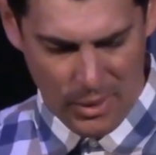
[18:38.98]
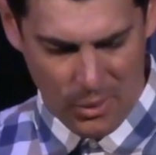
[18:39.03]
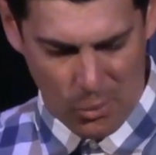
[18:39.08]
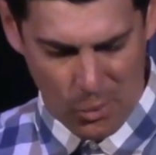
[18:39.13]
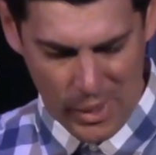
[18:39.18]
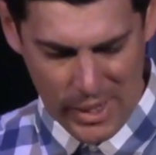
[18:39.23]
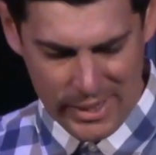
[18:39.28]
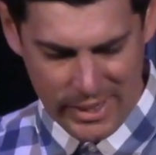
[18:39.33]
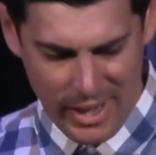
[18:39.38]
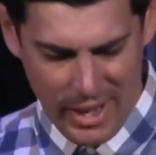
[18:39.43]

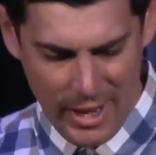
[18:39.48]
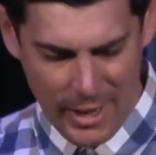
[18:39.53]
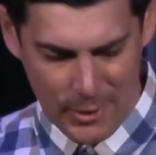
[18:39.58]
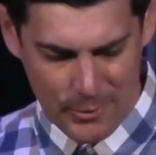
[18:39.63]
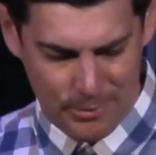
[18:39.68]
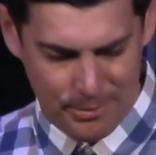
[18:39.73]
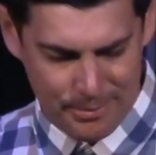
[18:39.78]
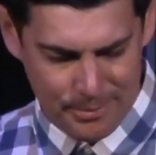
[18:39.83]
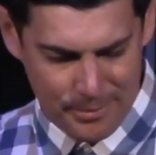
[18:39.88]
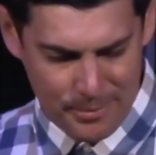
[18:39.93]
Week nine,
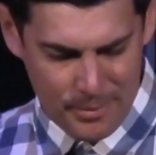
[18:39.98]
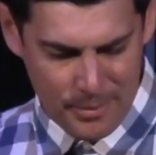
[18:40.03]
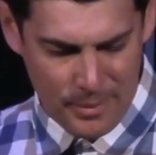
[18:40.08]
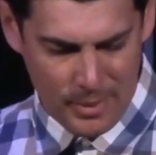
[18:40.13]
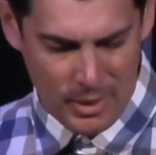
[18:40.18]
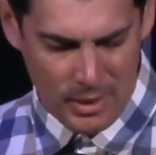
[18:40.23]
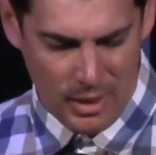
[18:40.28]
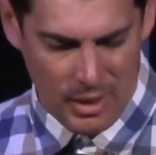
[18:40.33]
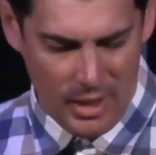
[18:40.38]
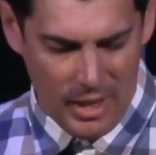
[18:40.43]

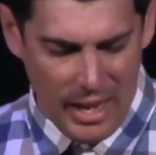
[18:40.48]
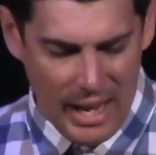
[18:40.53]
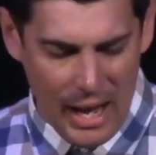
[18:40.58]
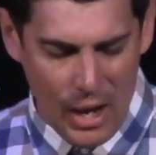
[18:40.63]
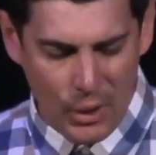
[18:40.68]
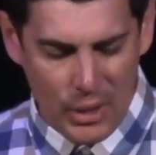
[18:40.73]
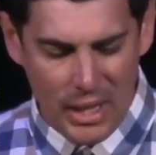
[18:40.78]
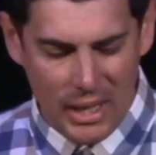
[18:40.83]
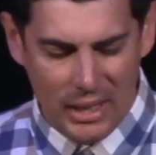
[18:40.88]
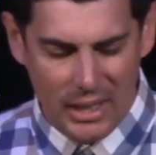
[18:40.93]

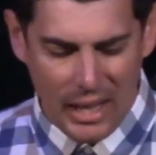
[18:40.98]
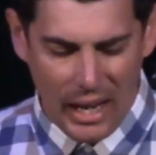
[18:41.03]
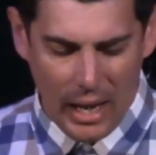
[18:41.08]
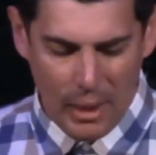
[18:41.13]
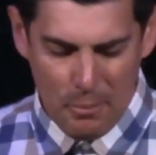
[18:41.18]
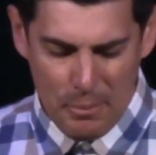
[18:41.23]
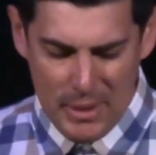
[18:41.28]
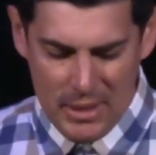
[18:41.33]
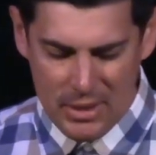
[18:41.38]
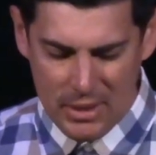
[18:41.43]
how can
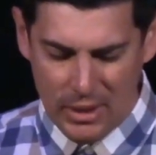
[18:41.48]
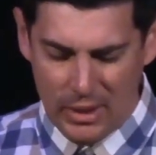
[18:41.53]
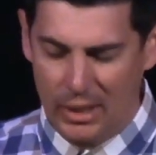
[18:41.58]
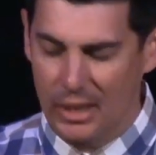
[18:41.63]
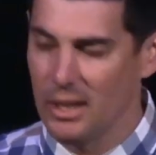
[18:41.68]
God be good